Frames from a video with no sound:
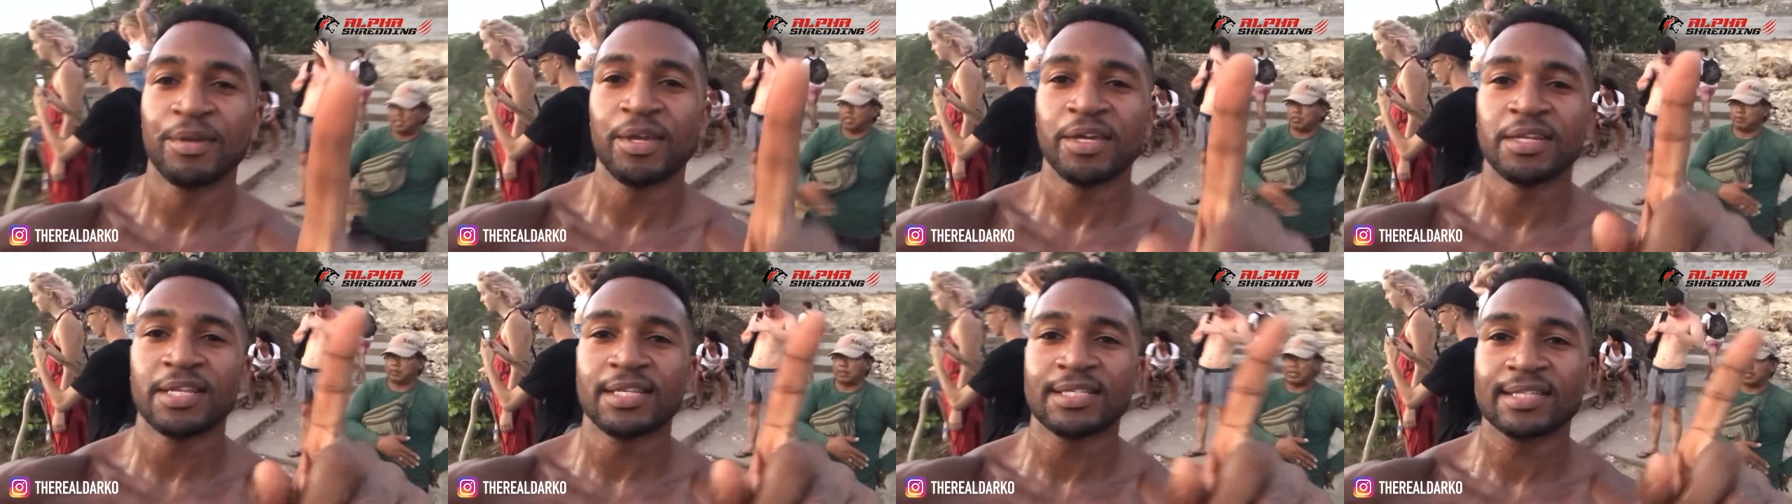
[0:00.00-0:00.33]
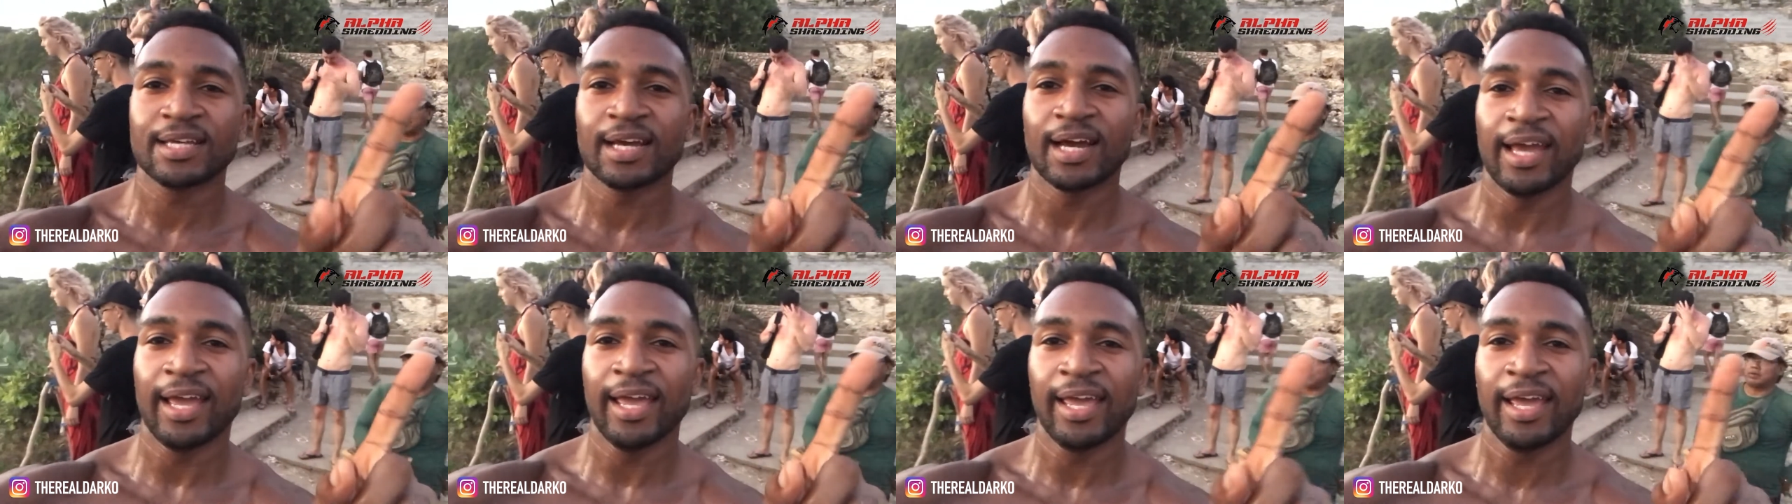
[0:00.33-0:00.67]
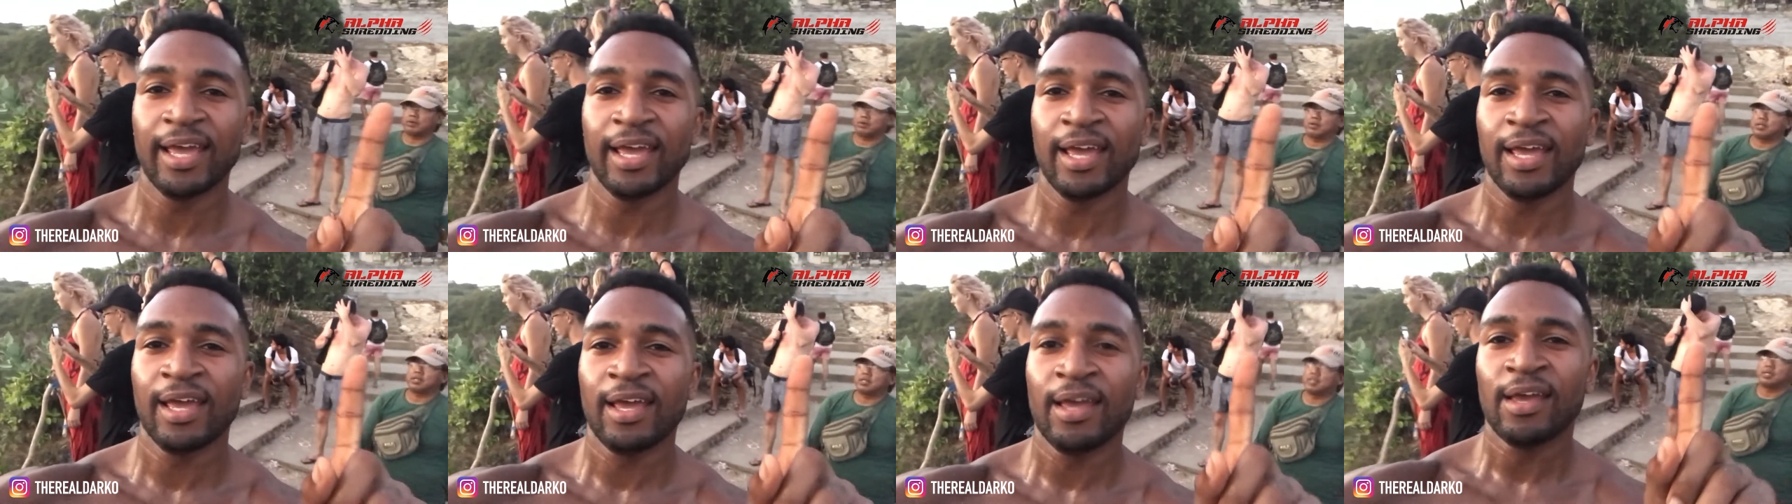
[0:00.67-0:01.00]
me and this guy
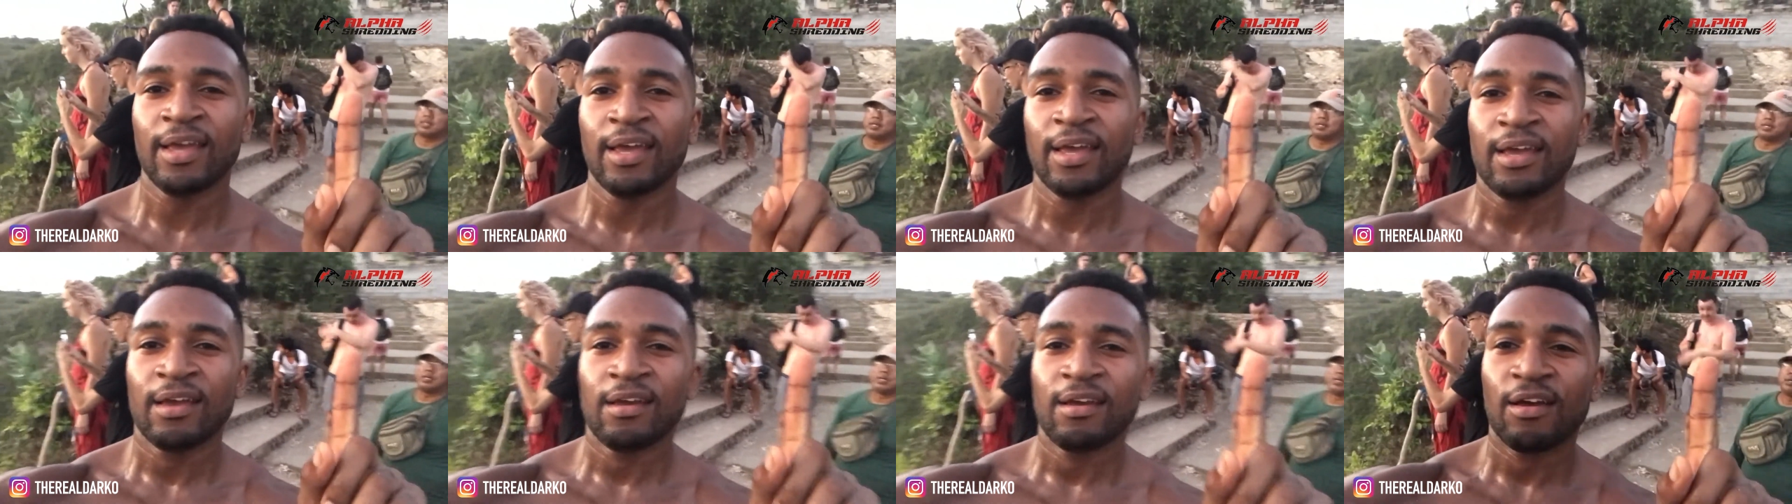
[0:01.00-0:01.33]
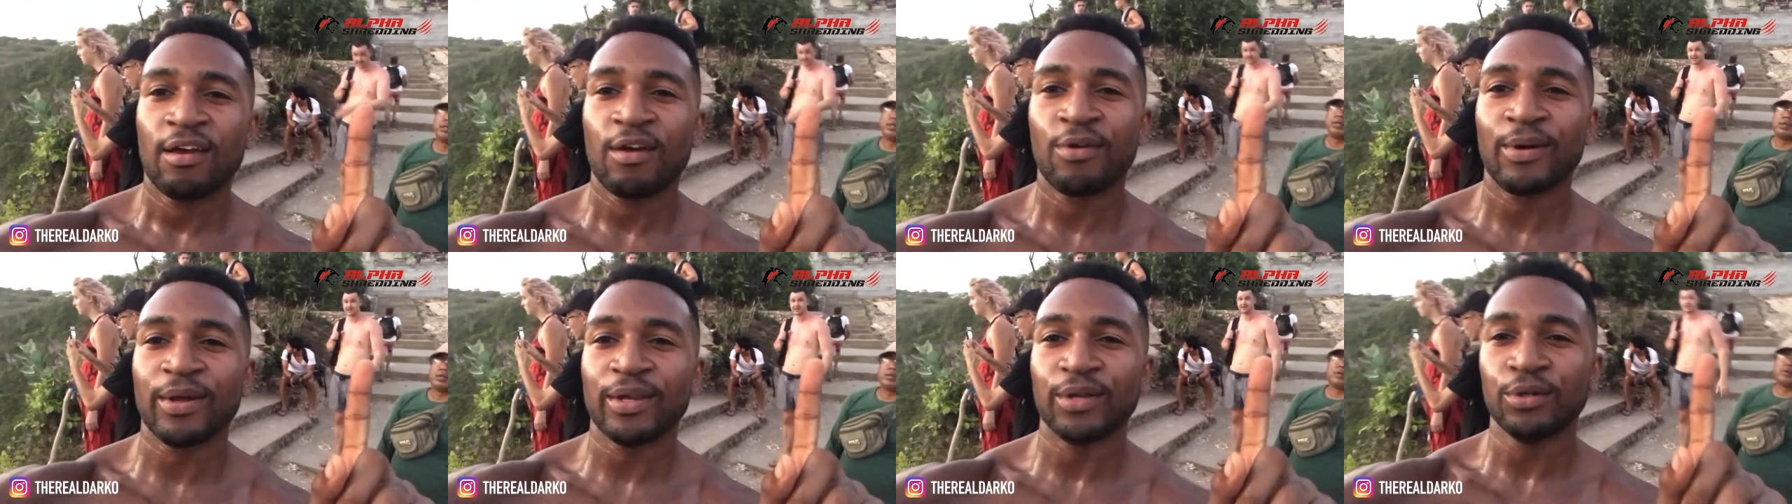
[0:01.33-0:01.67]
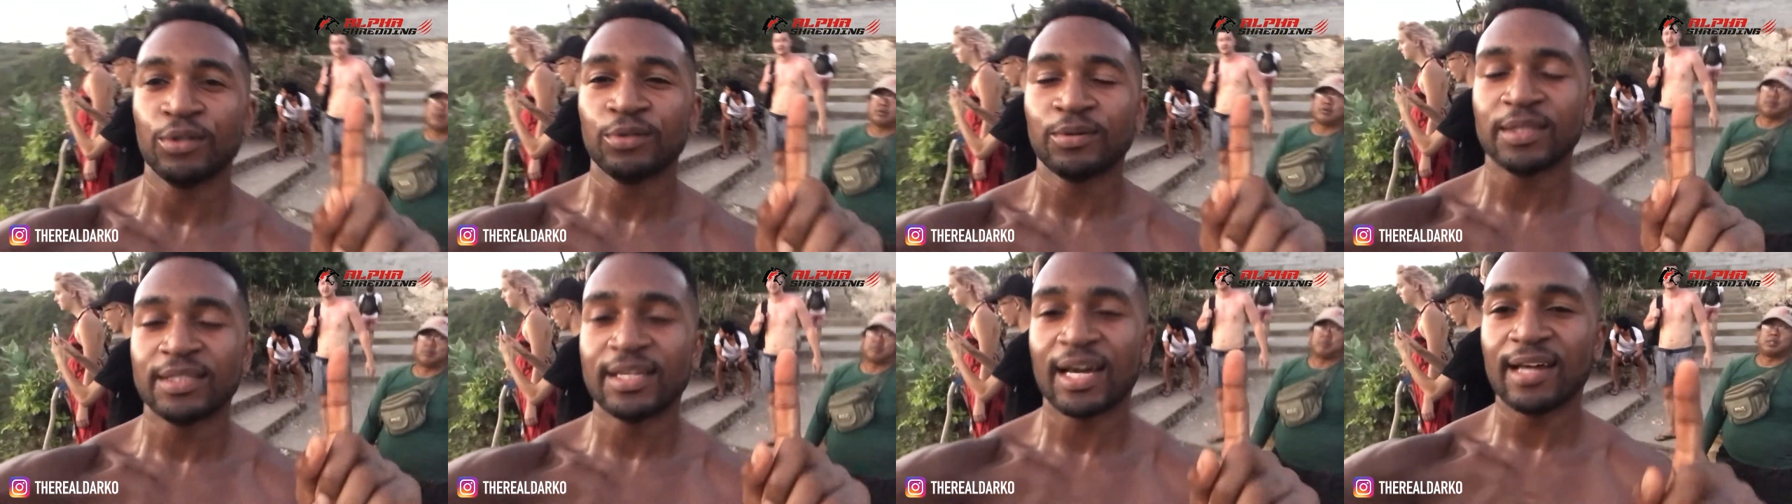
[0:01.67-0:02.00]
went all
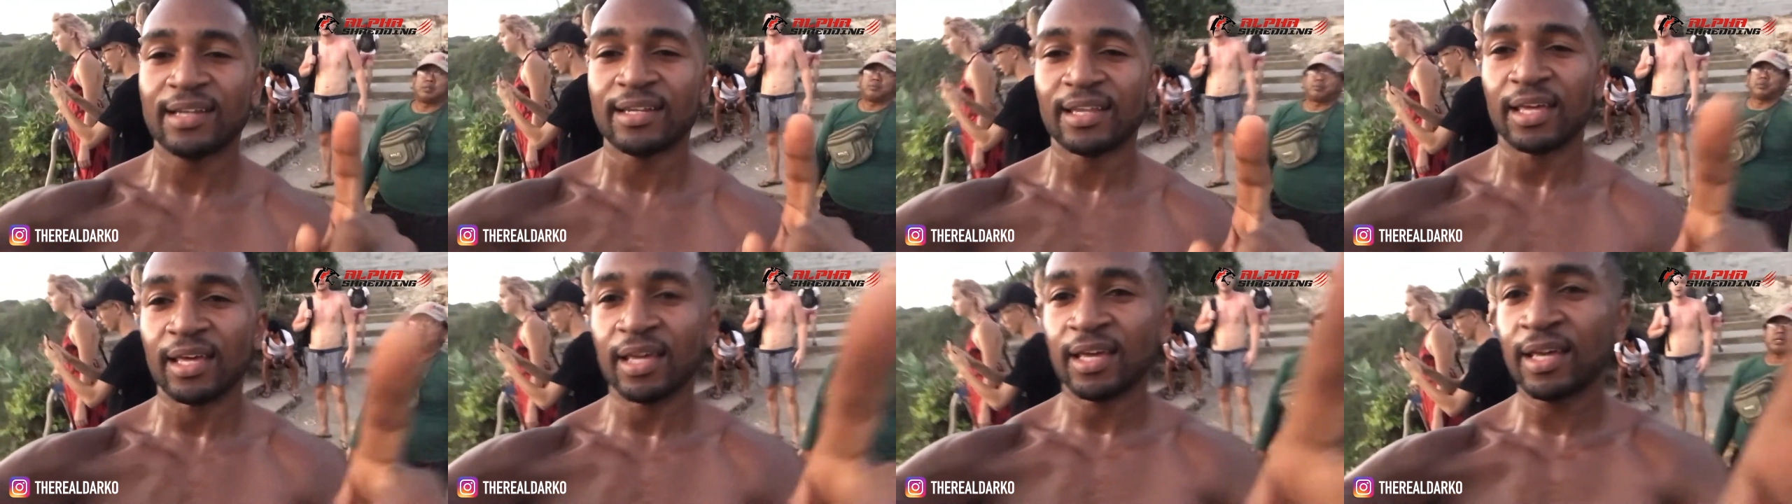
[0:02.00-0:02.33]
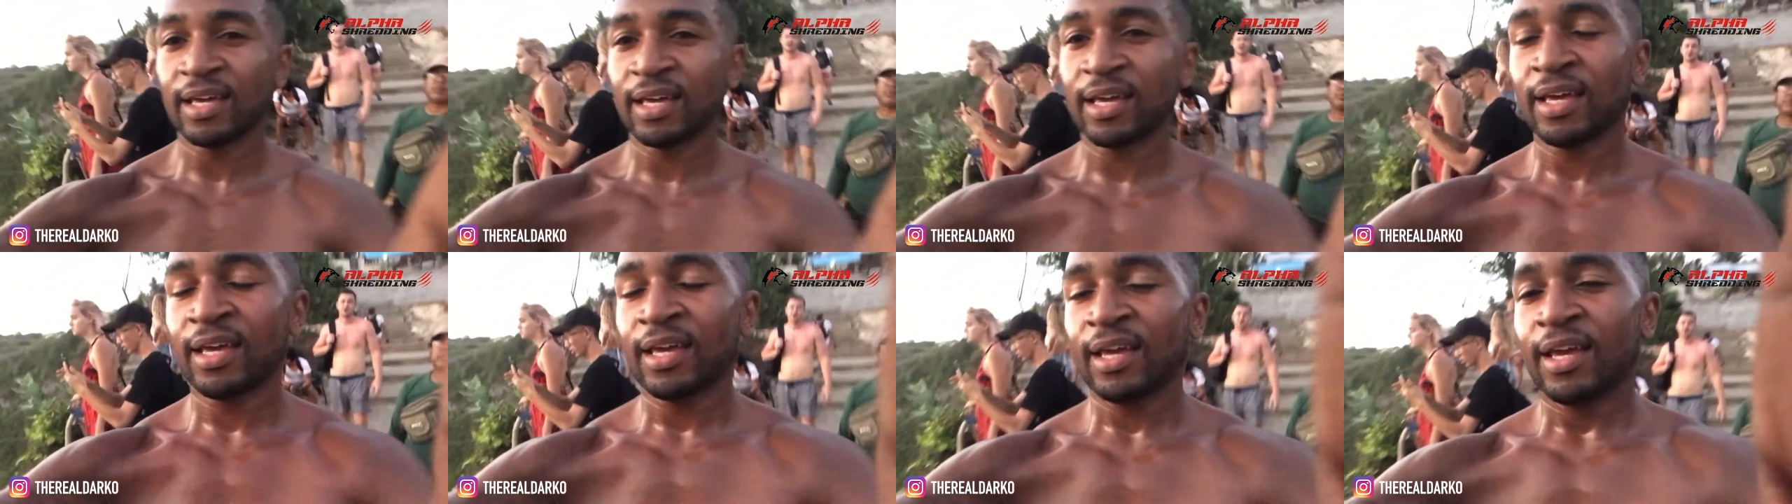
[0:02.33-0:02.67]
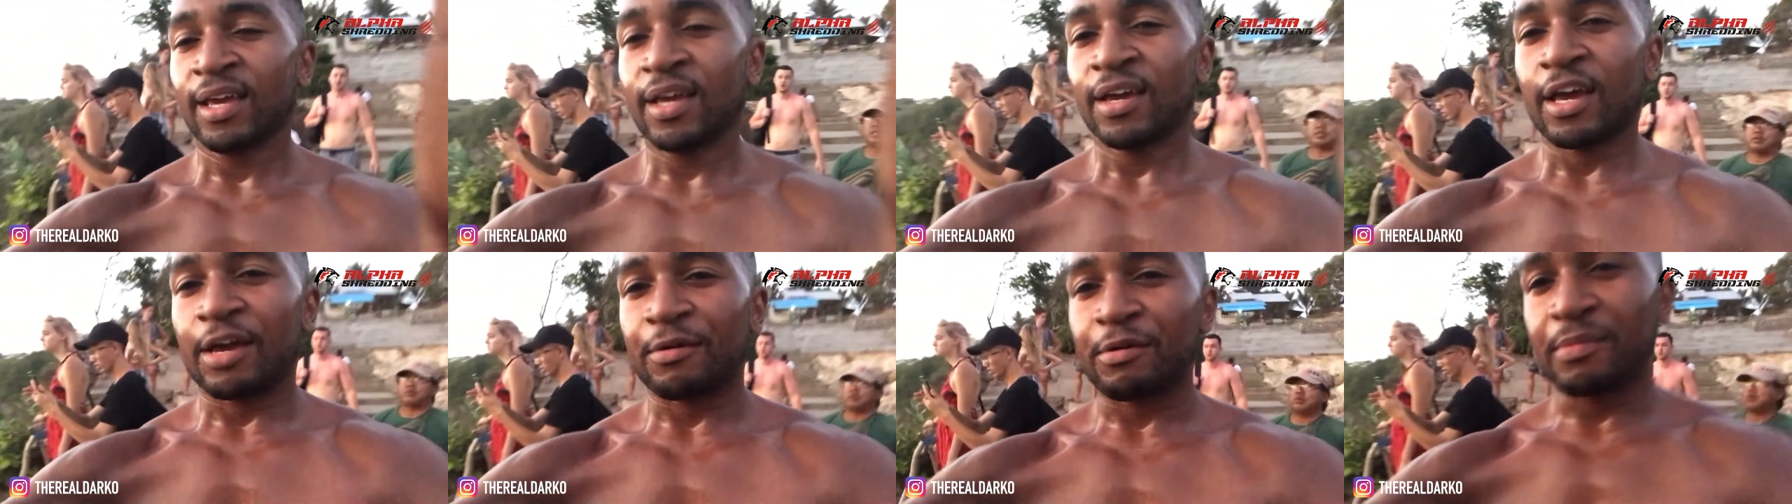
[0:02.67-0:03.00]
the way down there.
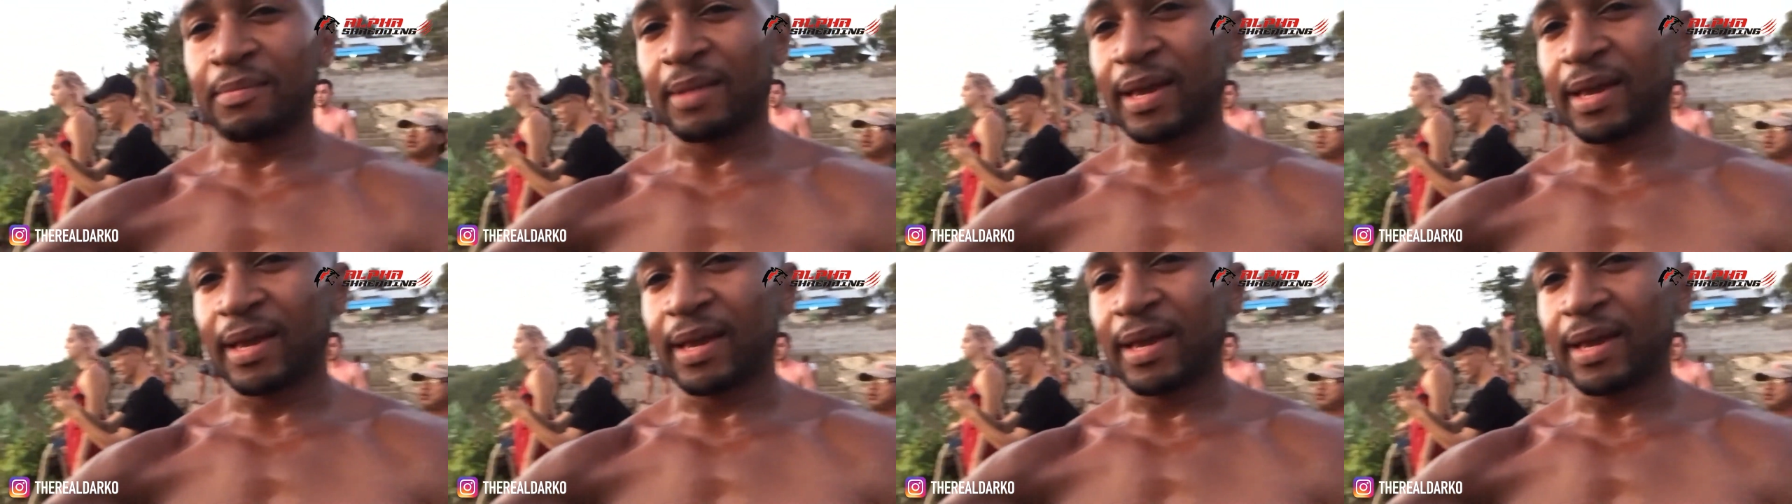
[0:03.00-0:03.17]
we